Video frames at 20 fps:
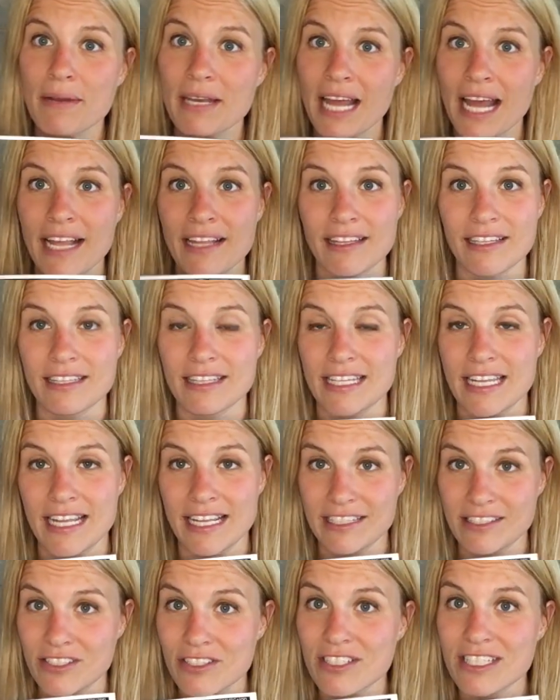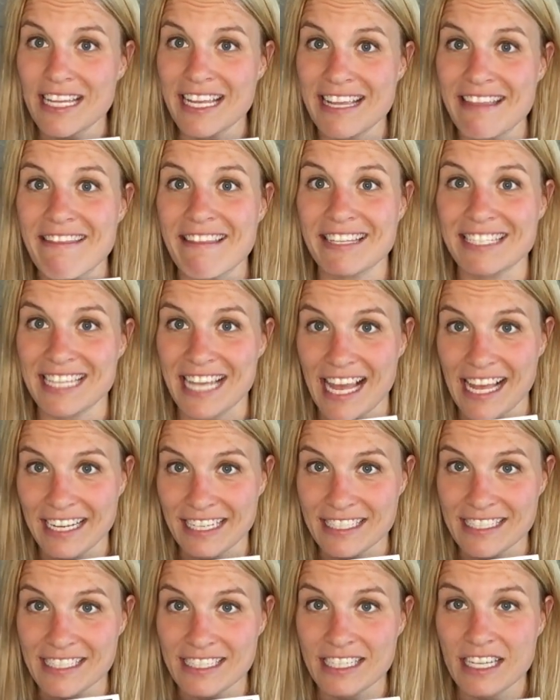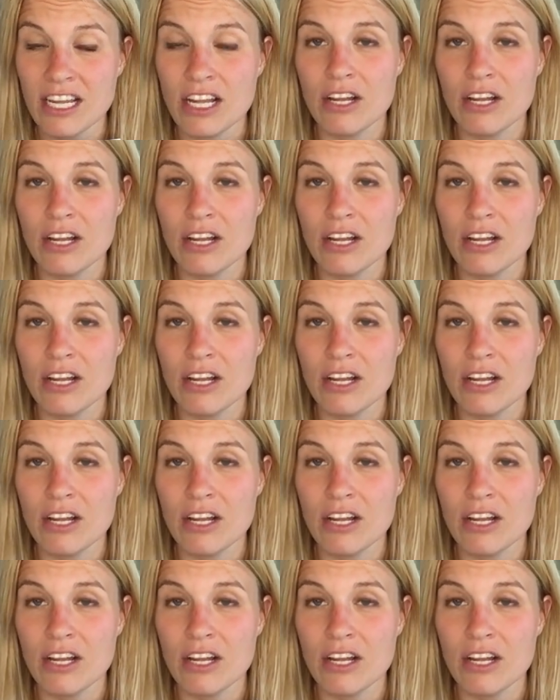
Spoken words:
highlight the answers in the text.